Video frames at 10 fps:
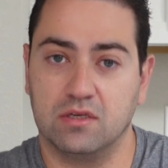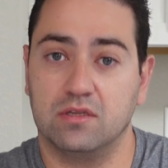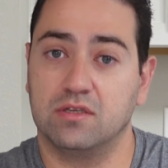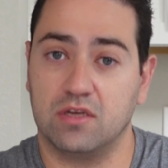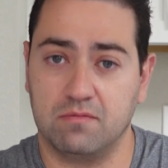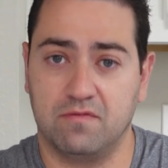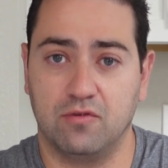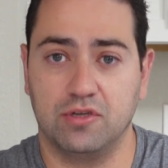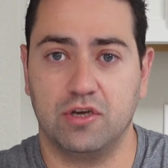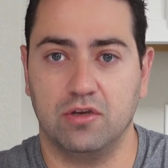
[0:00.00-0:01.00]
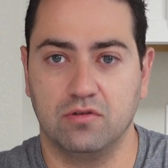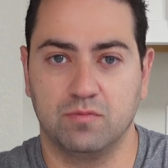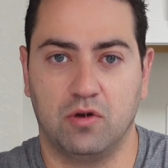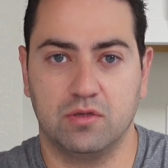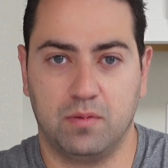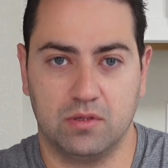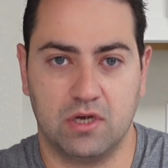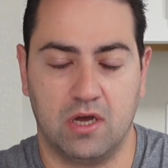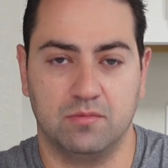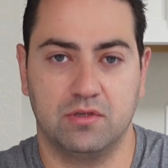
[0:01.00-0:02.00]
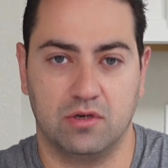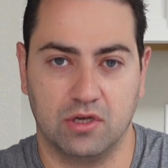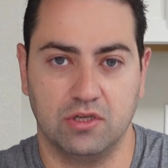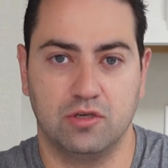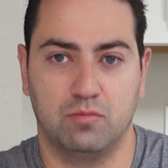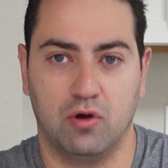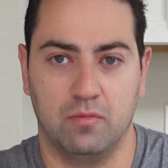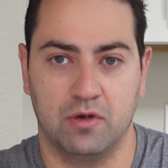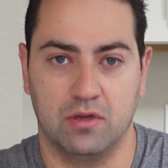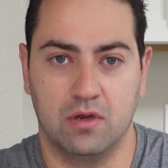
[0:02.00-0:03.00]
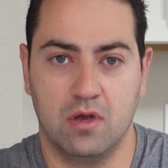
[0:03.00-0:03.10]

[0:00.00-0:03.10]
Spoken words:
and some of which I use multiple times during each appointment.